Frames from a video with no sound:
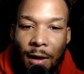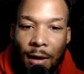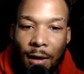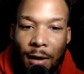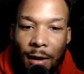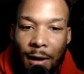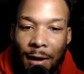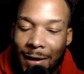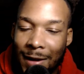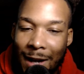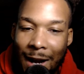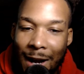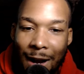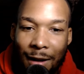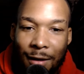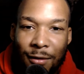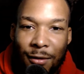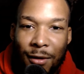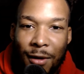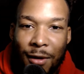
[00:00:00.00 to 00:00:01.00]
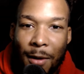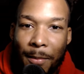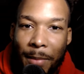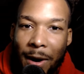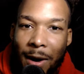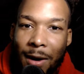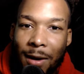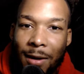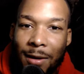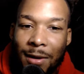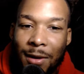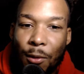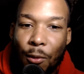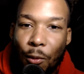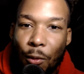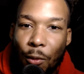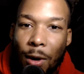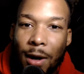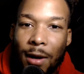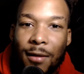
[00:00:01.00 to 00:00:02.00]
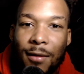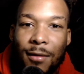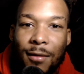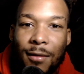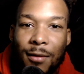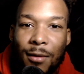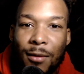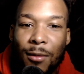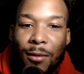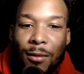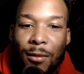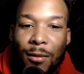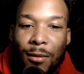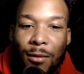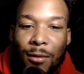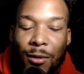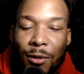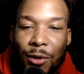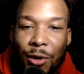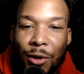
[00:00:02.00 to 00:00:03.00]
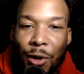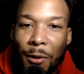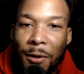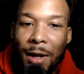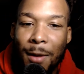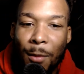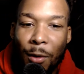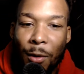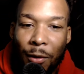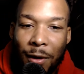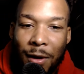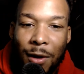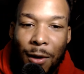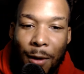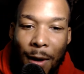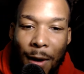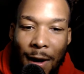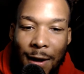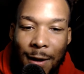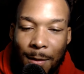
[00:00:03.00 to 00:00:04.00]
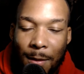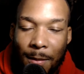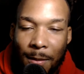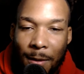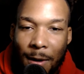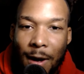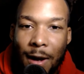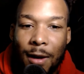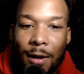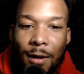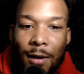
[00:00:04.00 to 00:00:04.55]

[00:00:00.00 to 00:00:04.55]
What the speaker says: is not compared to what Jose Mourinho has been playing,